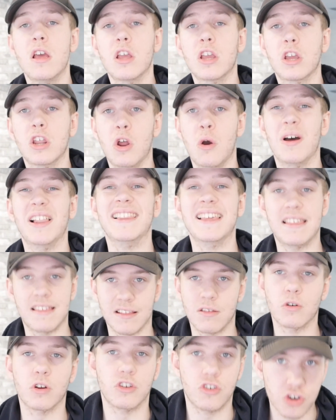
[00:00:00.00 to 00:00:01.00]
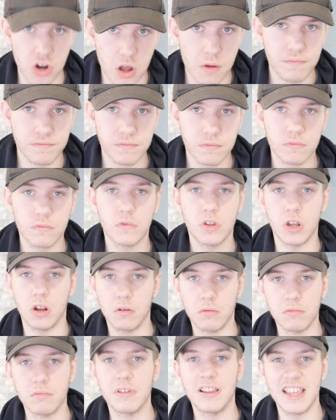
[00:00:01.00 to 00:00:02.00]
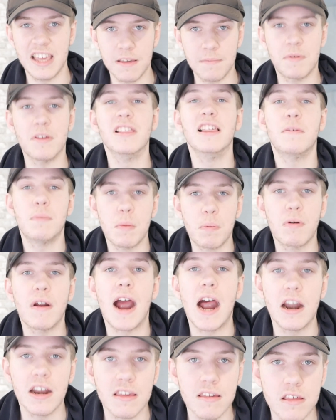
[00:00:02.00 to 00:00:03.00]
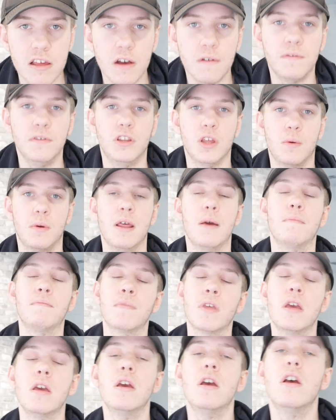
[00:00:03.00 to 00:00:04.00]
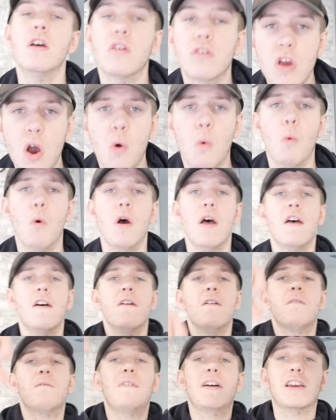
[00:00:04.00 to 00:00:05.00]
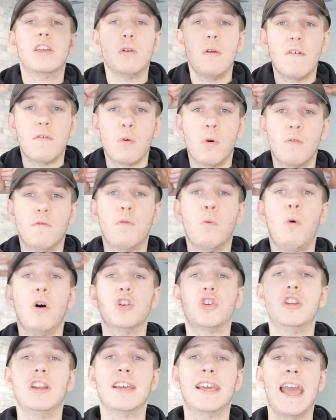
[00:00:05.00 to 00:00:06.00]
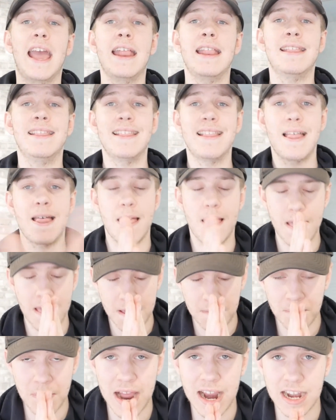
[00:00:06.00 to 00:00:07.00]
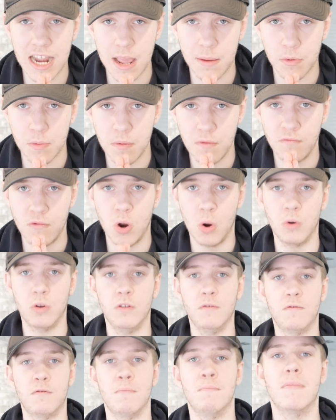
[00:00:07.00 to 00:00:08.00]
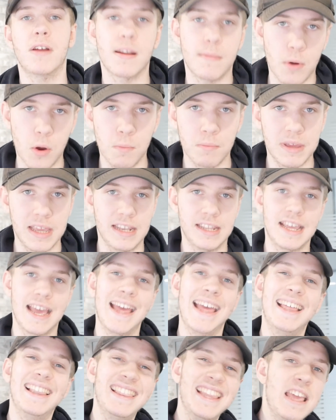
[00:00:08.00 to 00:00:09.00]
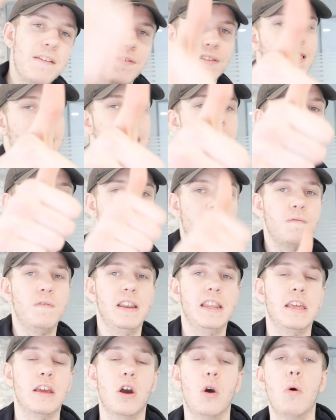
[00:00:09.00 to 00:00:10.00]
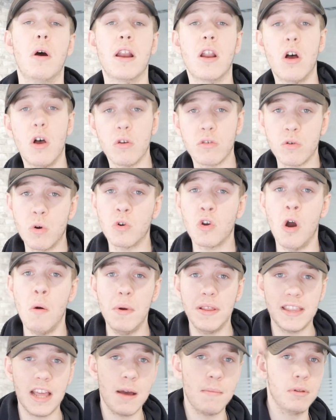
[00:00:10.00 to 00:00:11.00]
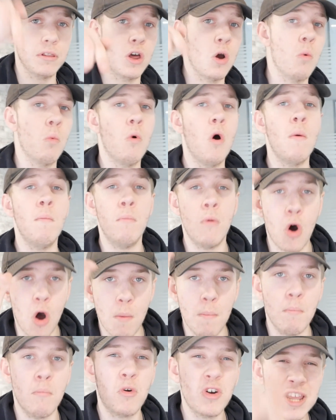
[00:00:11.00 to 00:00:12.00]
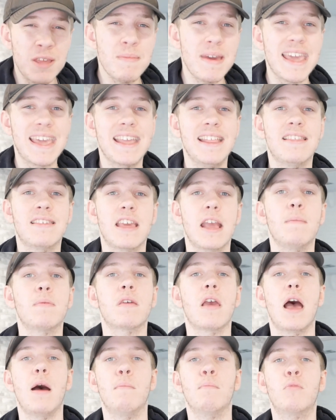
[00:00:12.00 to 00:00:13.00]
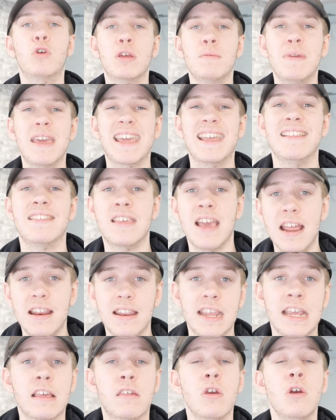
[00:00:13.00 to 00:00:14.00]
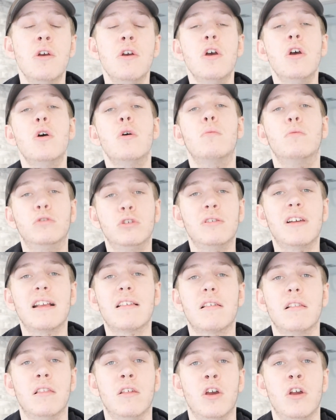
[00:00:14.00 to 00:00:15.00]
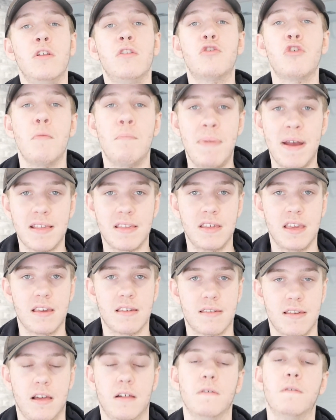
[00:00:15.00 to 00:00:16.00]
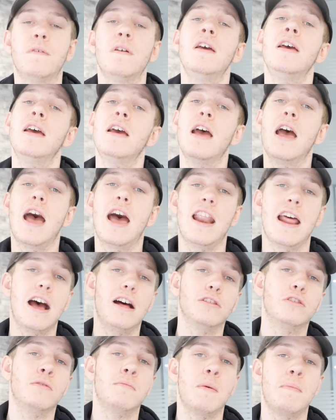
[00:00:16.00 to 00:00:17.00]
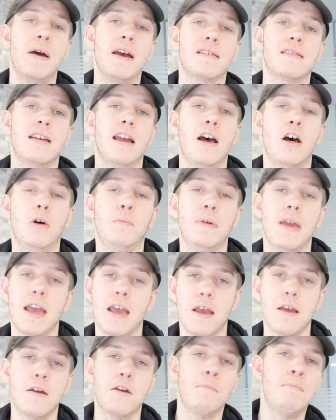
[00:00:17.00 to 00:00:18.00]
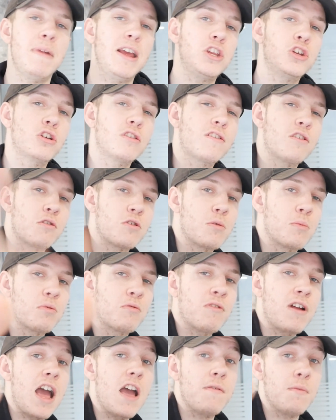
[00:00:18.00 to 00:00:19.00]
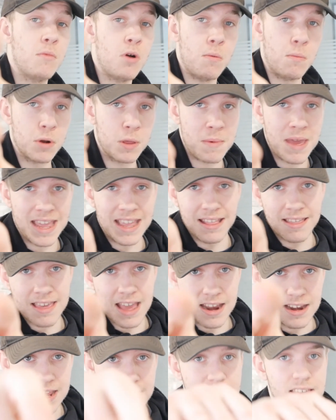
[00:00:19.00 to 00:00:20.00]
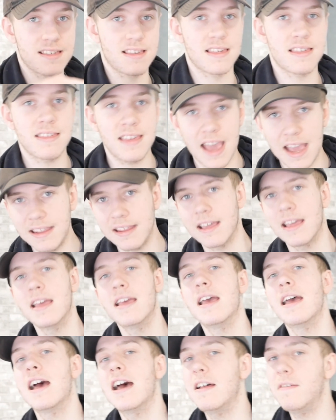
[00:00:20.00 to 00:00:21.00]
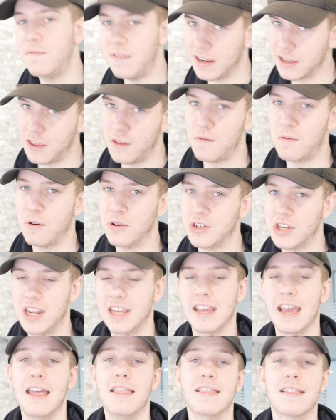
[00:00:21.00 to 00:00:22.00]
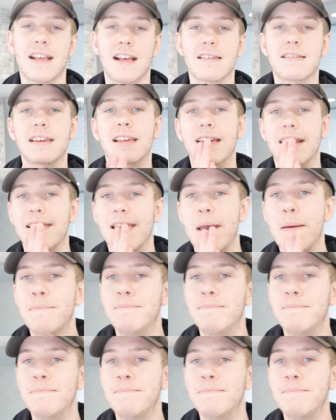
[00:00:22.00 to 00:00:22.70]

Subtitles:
At least I took a shot. At least be proud of yourself for doing it. So, thank you everyone for watching again. My name's been Ronan from Mad About Media. Leave a like on this video, and also comment down below what more money making tips and money making techniques would you like to learn to better yourself, and I'll do my best to help you. Make sure to subscribe for more money making techniques, as I said, and thank you for watching again. I'll see you later.